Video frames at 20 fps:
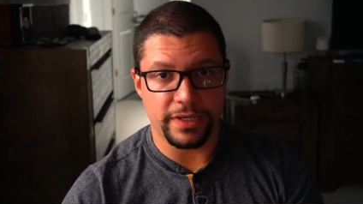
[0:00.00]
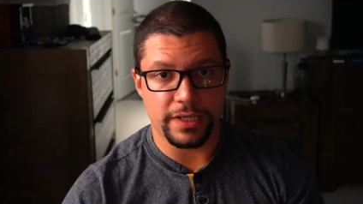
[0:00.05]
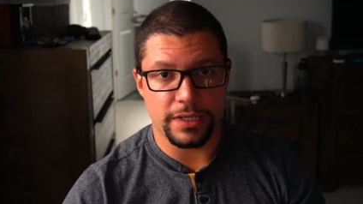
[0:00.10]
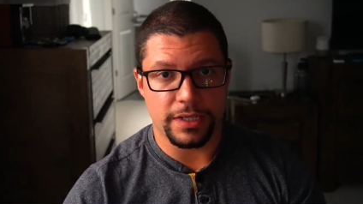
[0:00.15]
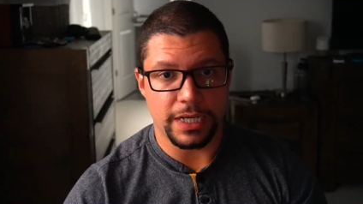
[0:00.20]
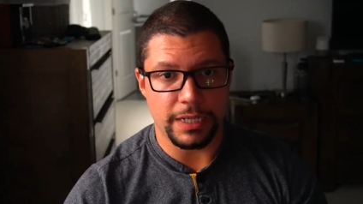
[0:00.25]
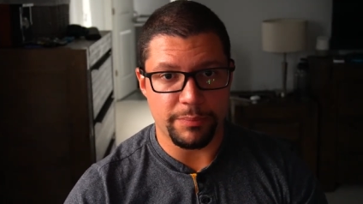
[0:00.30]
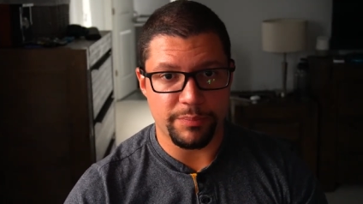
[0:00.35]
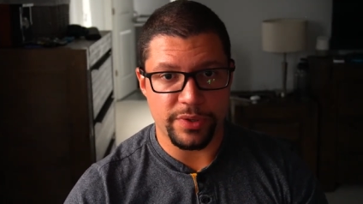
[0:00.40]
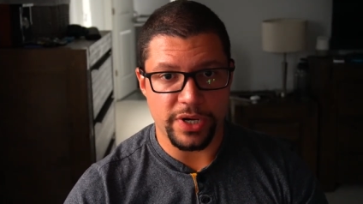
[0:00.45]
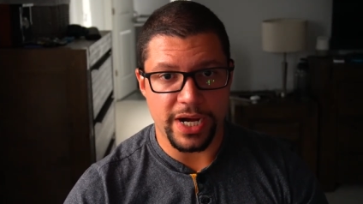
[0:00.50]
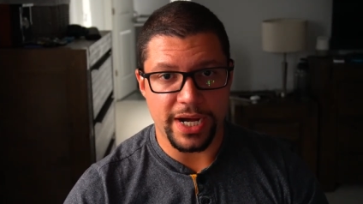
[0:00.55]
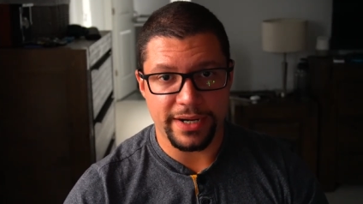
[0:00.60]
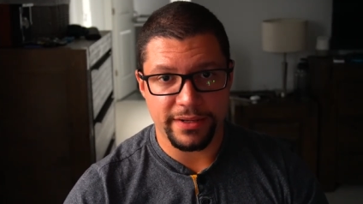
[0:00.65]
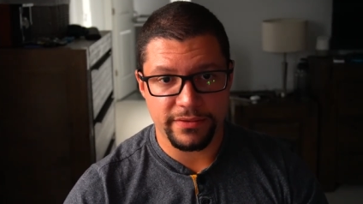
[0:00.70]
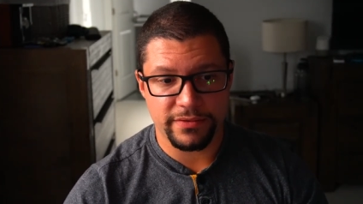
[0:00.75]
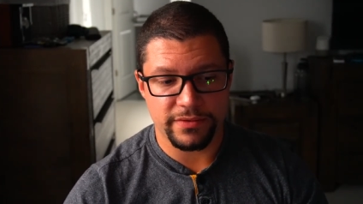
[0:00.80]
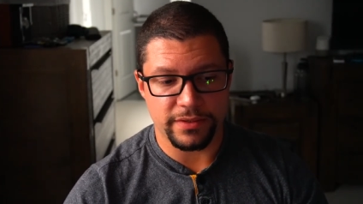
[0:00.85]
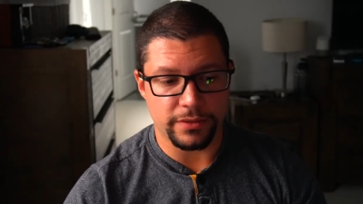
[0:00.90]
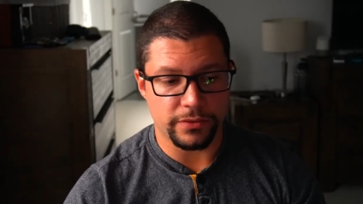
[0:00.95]
products
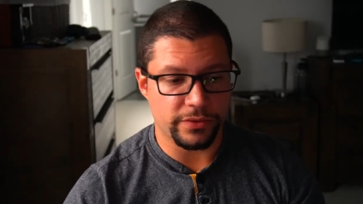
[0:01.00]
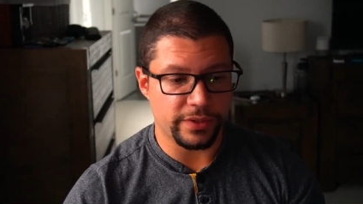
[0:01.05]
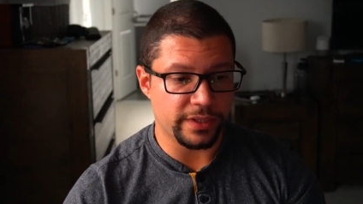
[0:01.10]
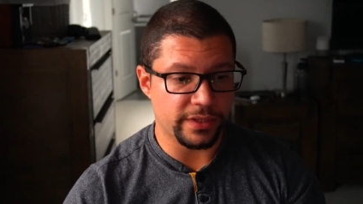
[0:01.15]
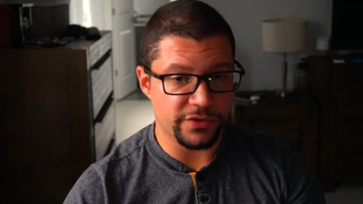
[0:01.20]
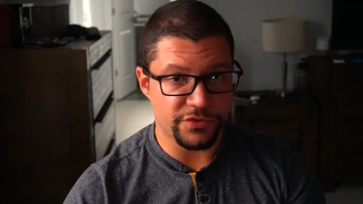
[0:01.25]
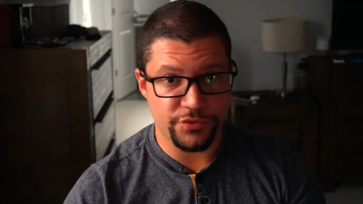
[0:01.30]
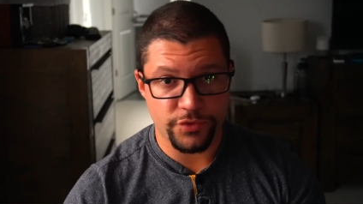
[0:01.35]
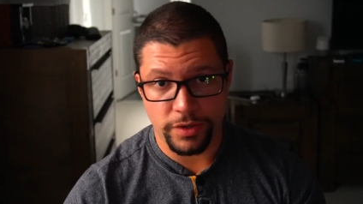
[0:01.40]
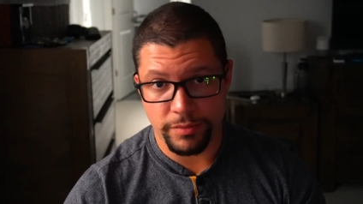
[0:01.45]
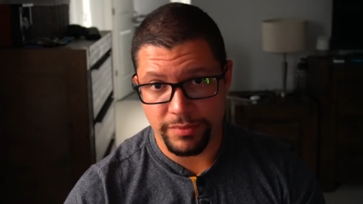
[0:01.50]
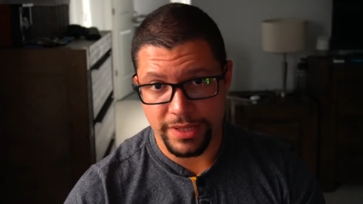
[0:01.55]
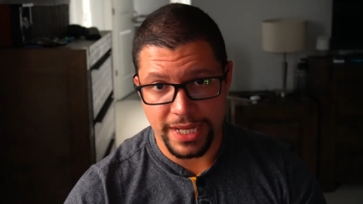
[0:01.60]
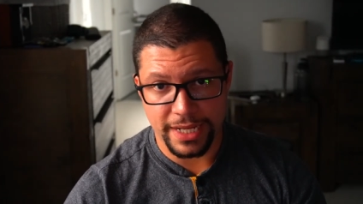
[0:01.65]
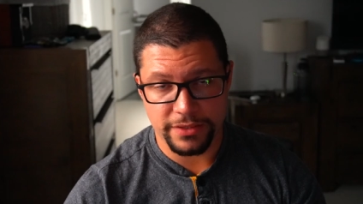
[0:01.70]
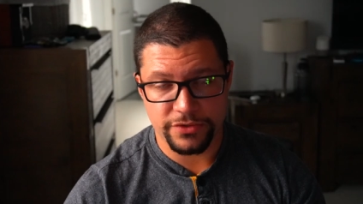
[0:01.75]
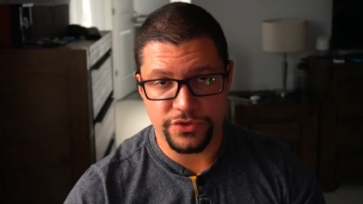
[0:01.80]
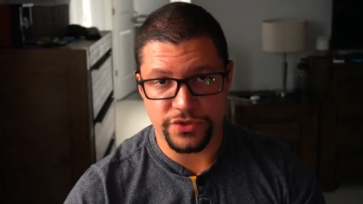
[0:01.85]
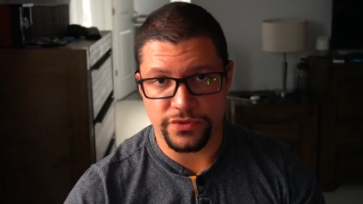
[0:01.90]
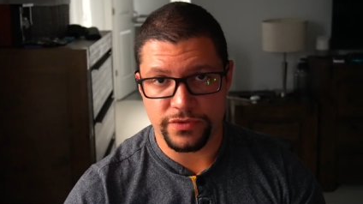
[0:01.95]
including the stream deck
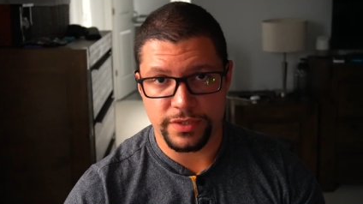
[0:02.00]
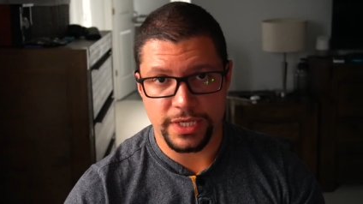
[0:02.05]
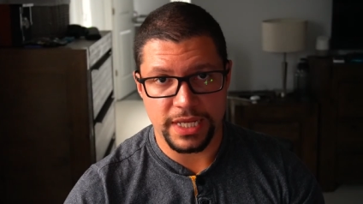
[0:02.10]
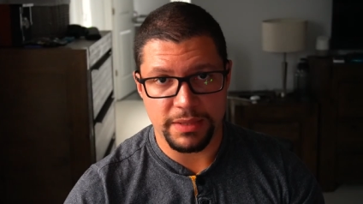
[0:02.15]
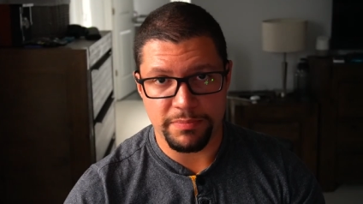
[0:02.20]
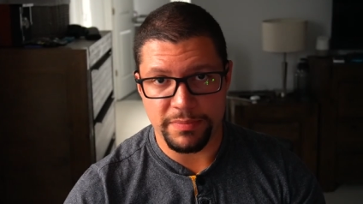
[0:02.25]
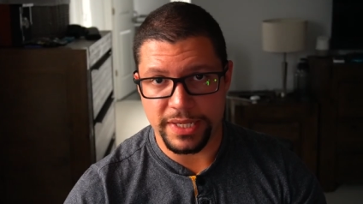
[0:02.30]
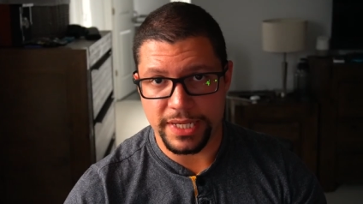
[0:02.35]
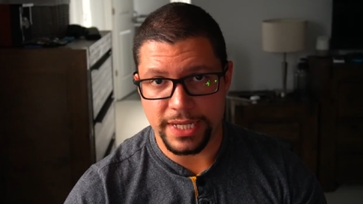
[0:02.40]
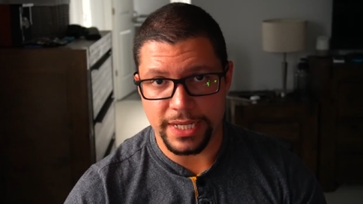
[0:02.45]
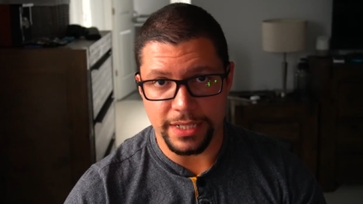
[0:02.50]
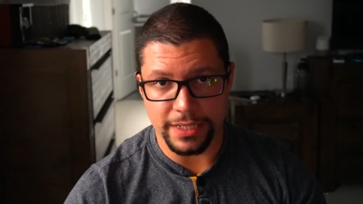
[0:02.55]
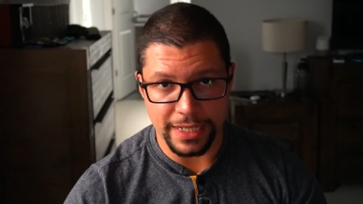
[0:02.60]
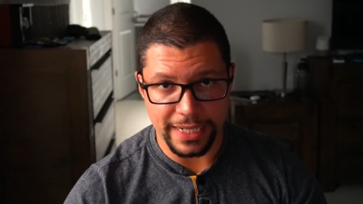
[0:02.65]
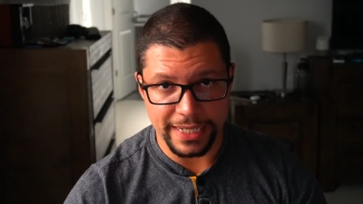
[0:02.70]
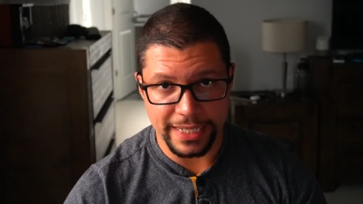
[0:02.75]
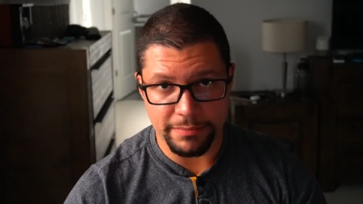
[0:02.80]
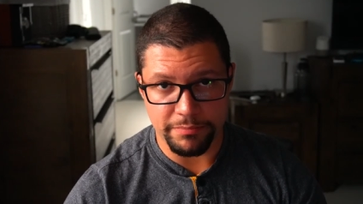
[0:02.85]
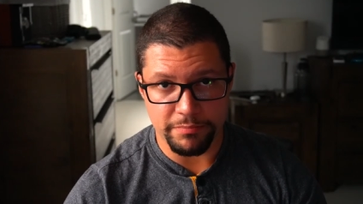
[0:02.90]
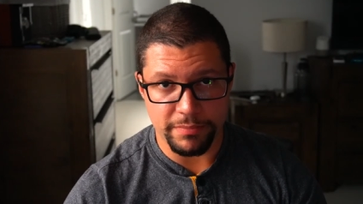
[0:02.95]
just hit me and i can
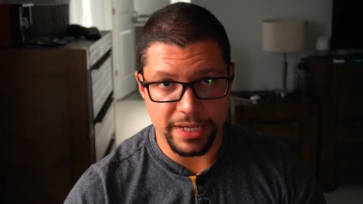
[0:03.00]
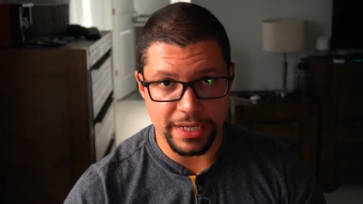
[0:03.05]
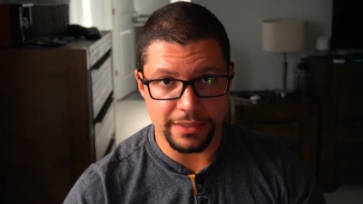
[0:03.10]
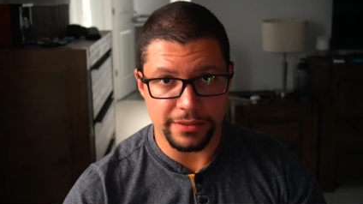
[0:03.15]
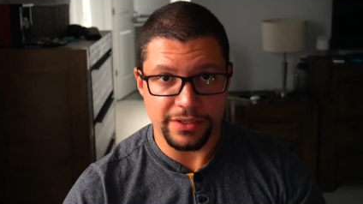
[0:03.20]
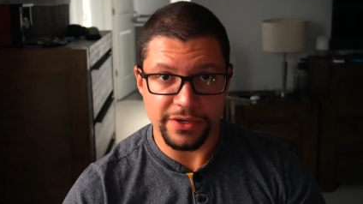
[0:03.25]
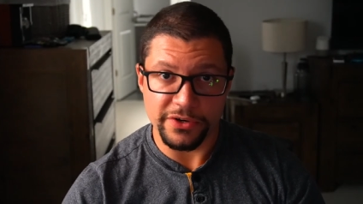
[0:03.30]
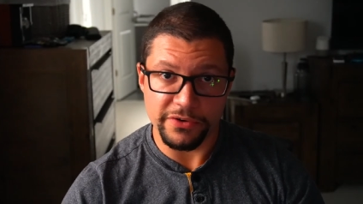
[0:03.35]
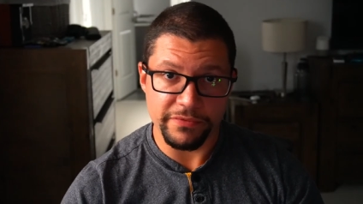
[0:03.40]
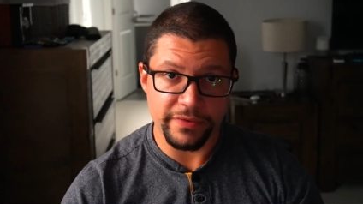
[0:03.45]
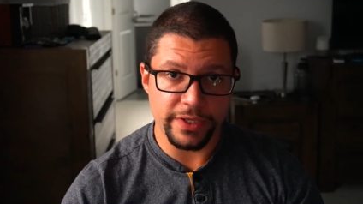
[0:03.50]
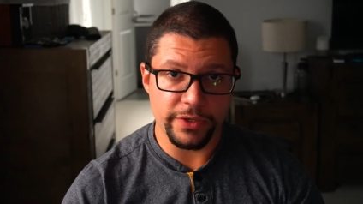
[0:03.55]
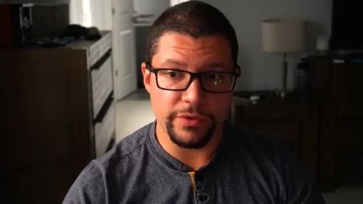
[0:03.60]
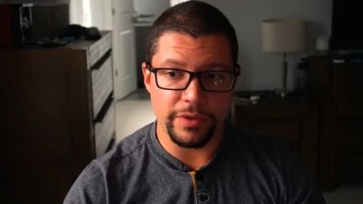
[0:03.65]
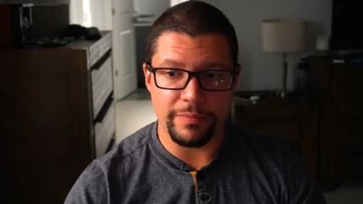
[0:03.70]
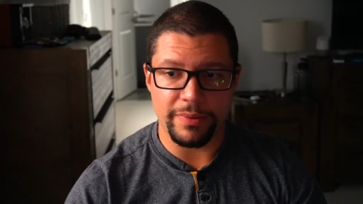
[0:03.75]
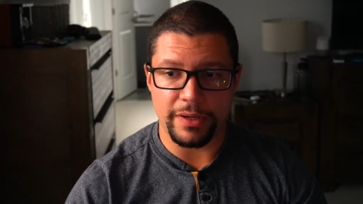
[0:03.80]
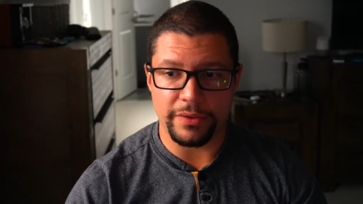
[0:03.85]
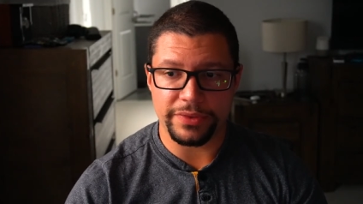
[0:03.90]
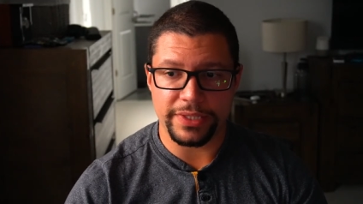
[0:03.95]
make another video
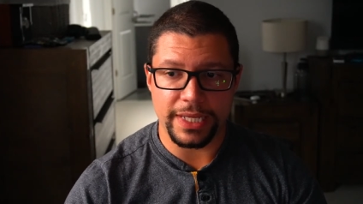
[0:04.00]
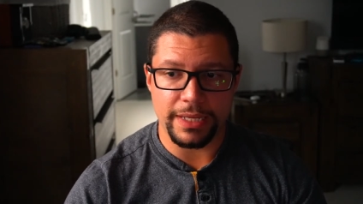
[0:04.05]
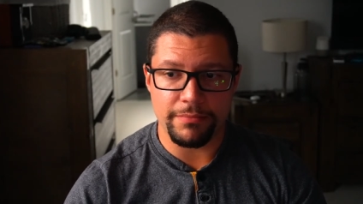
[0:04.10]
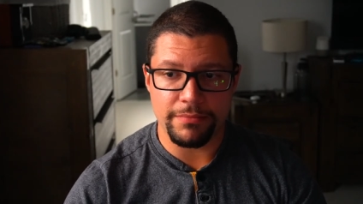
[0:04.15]
about them